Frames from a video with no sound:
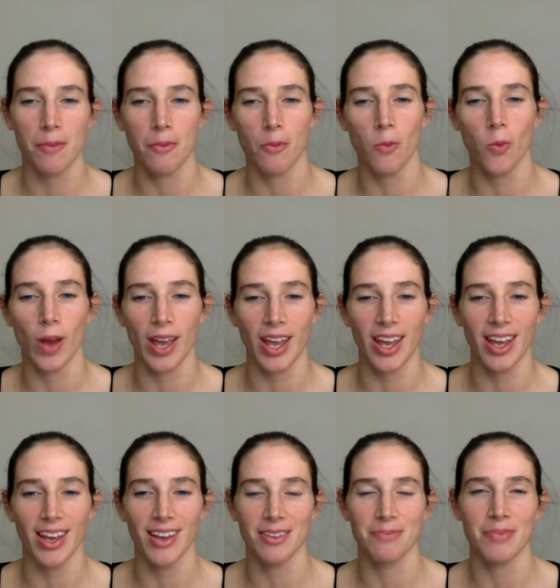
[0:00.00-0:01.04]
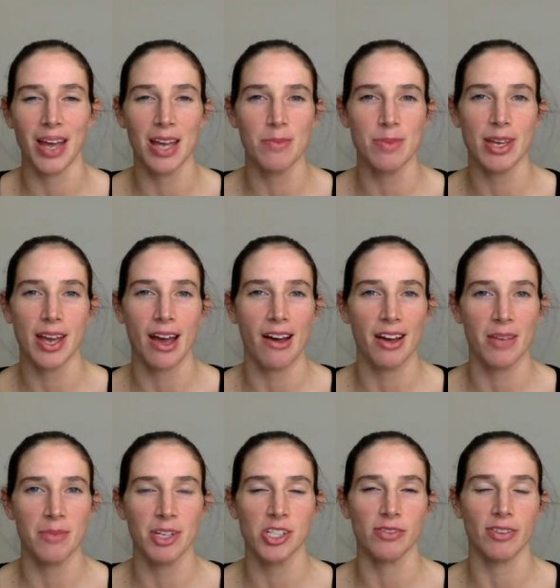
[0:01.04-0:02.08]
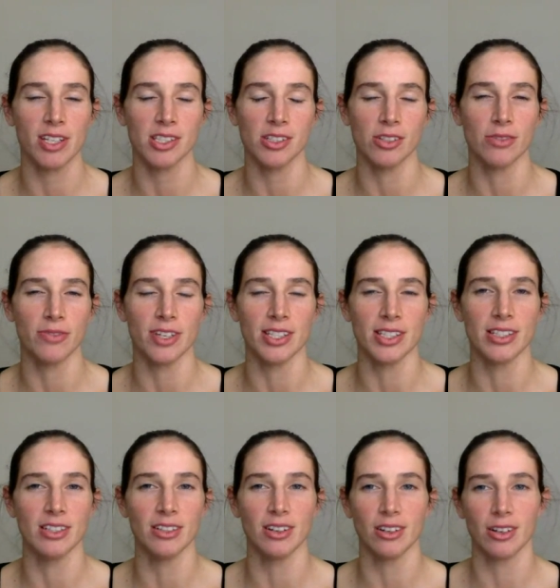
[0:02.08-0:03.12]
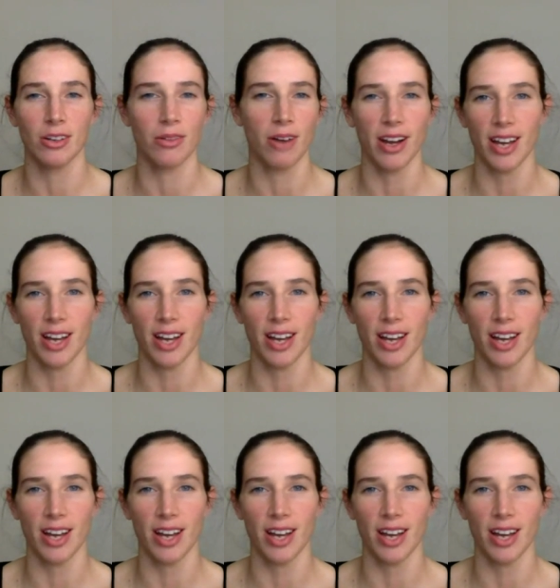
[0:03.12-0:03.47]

where maybe our image of ourselves is not quite